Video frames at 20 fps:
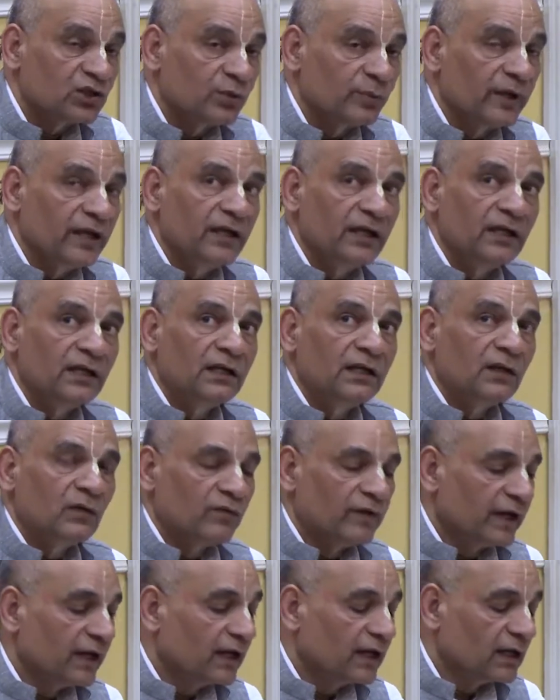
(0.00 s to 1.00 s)
to be
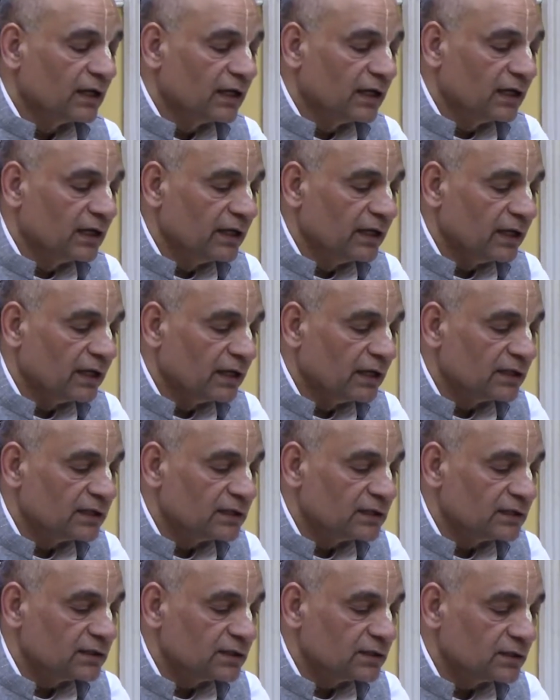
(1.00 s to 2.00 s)
very clearly
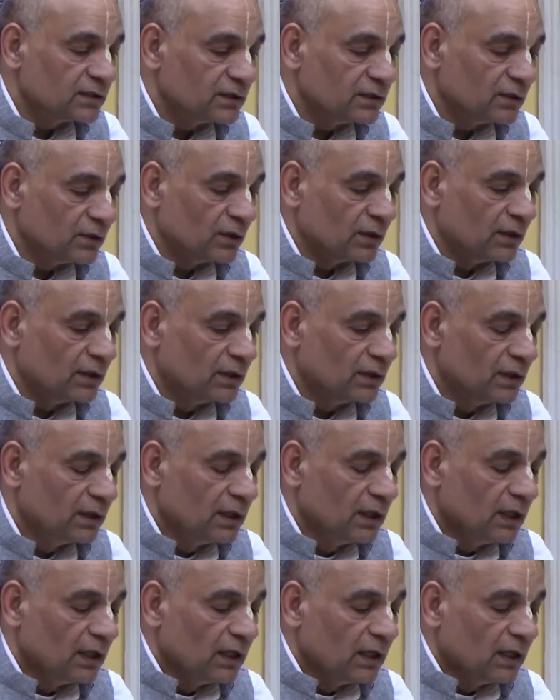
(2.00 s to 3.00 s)
understood,
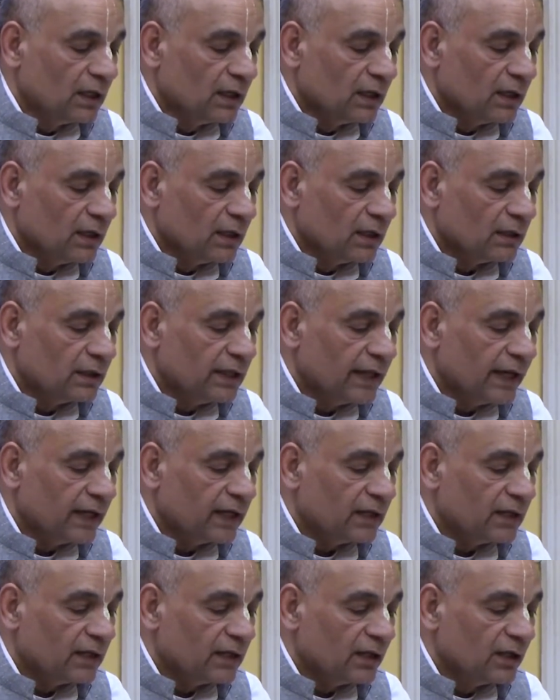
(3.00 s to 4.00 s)

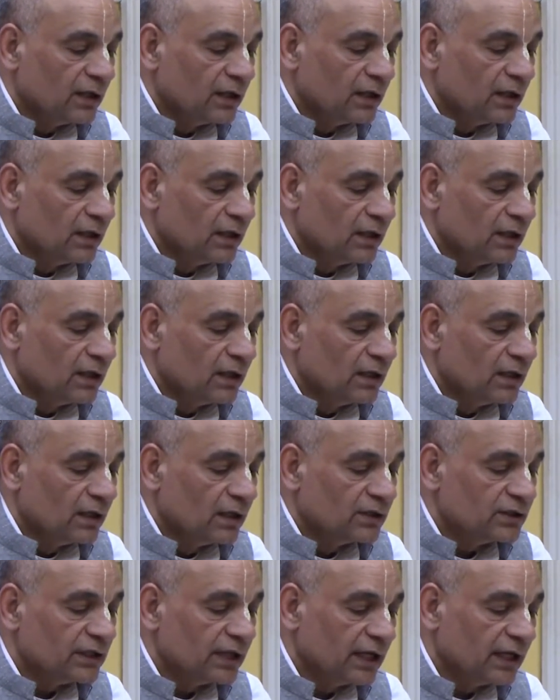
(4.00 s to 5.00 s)
that
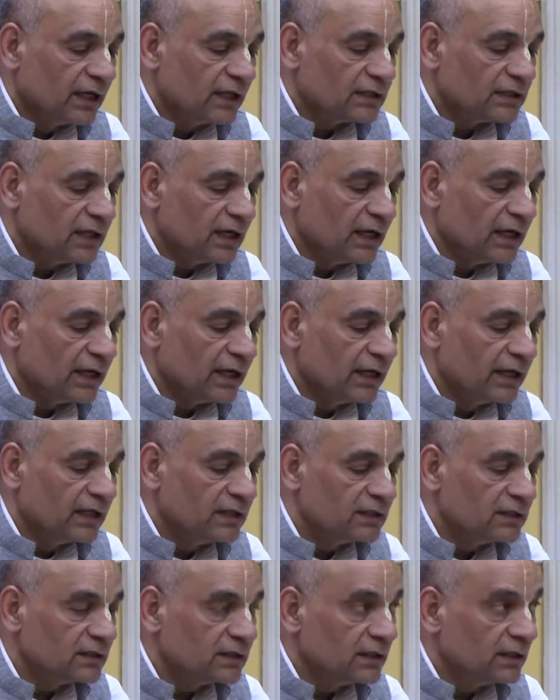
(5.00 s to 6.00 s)
Shri Krishna, in
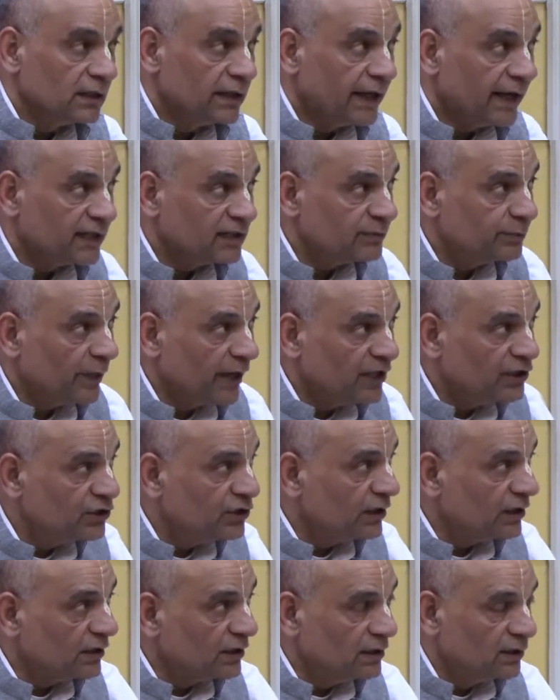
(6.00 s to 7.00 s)
his
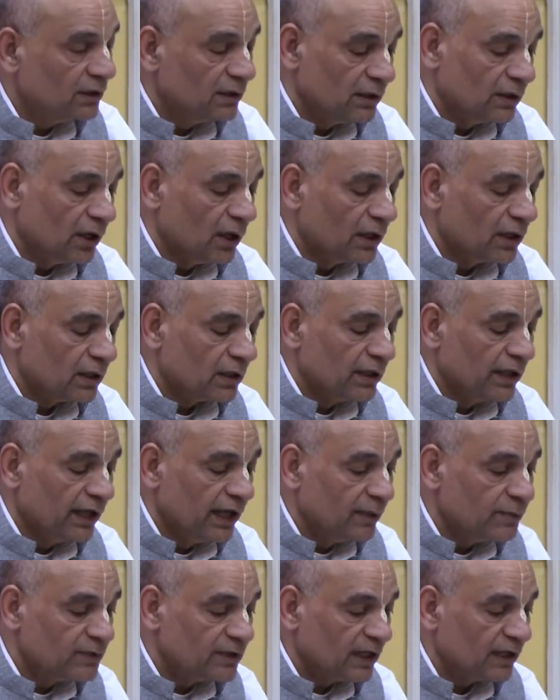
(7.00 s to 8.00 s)
expansion, not
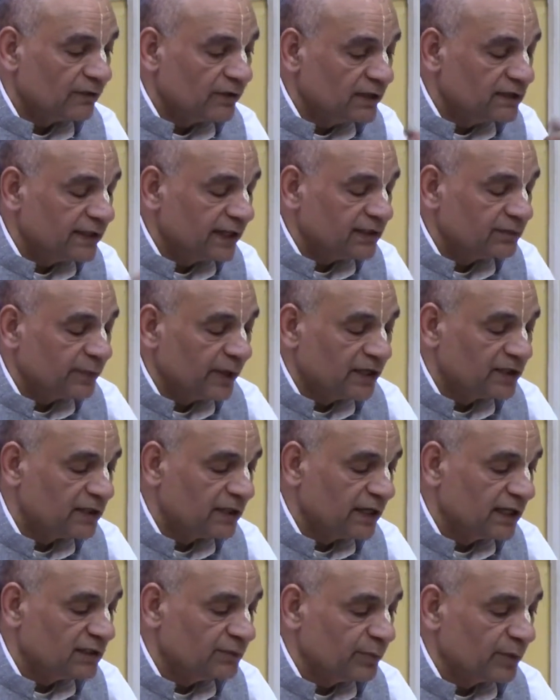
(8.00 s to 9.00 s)
himself, his
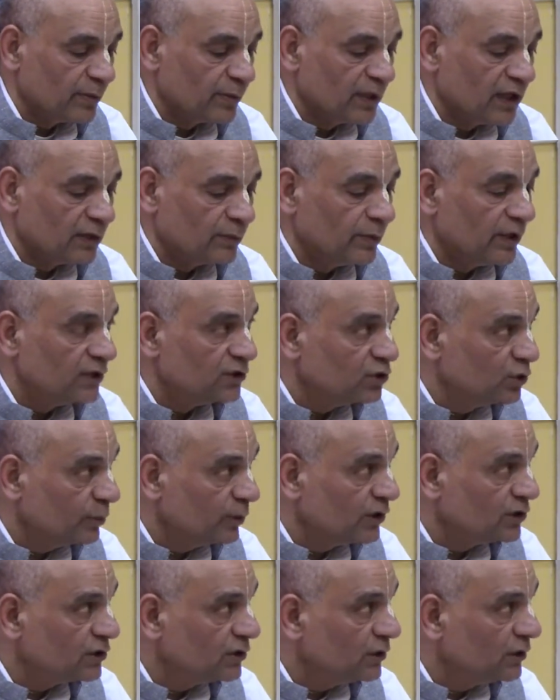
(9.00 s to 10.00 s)
expansion as Paramatma,
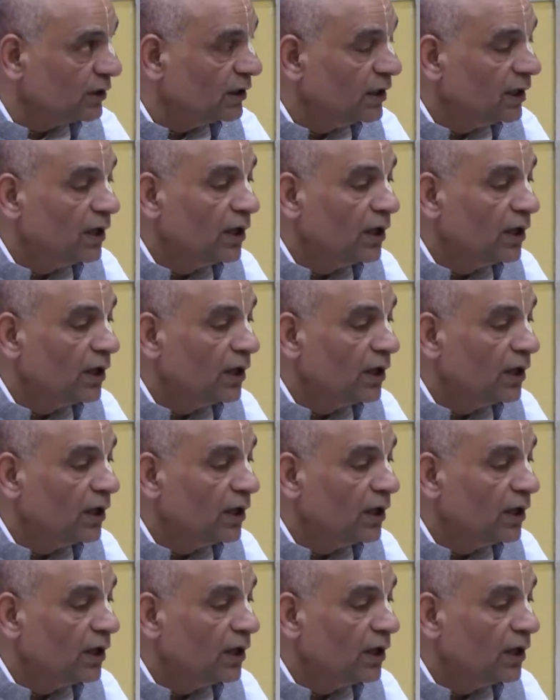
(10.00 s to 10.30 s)
Super Soul,